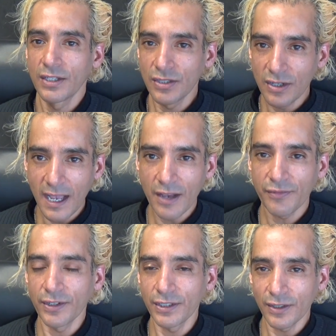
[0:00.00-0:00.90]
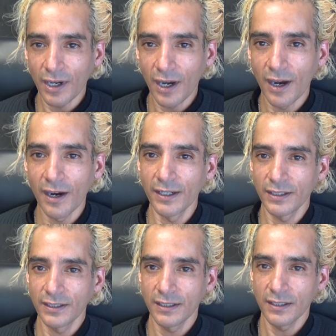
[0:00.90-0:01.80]
your effort, your
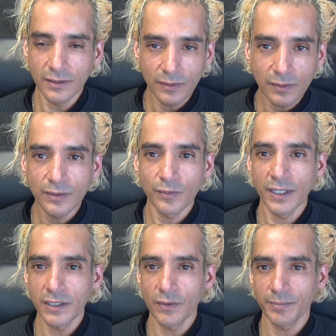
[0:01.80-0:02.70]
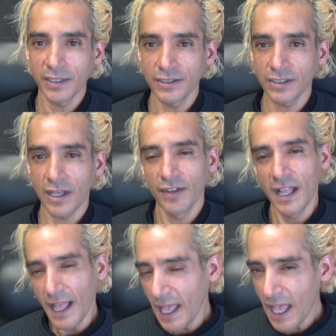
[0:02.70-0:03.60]
heart, you know, where you would place
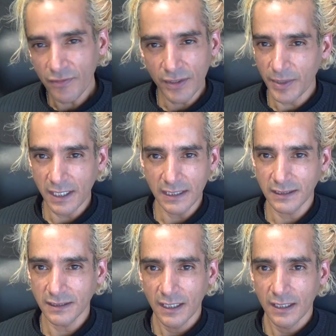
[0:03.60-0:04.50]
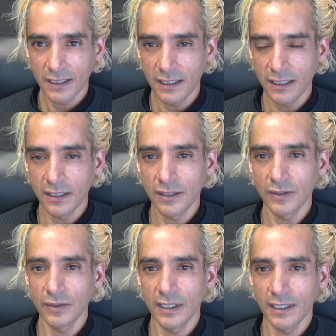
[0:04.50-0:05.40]
yourself, everybody
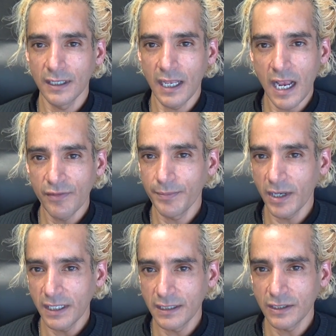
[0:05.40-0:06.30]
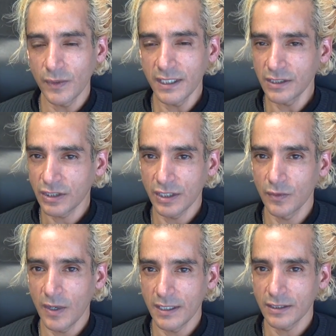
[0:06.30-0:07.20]
this week is going
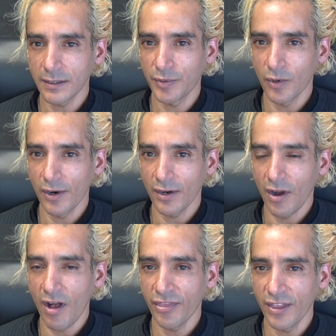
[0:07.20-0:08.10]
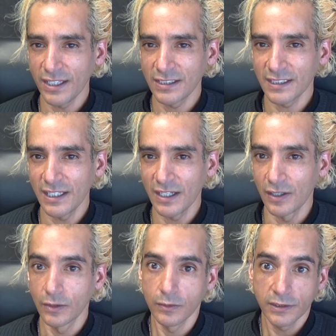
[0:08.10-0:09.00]
to want to support all things
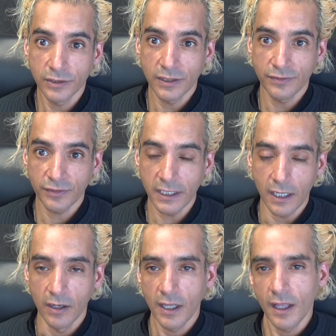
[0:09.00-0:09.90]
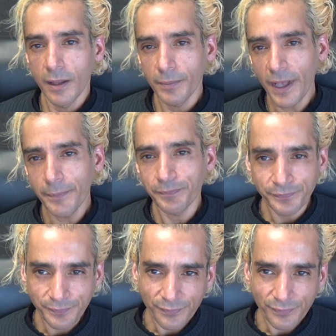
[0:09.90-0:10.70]
Leo, which is good for Leo. But